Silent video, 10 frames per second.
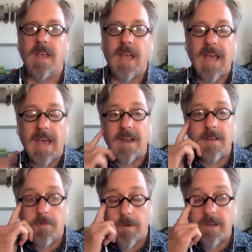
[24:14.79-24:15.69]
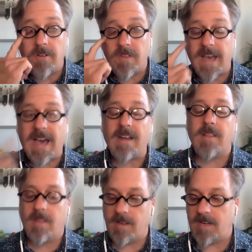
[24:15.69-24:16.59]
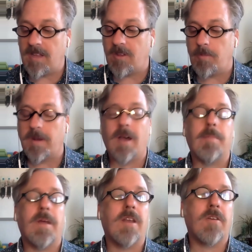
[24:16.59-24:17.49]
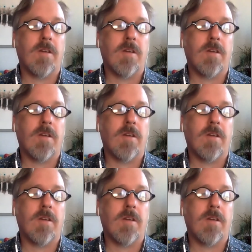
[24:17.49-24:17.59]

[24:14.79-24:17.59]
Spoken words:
And when you do that, the teeth open up and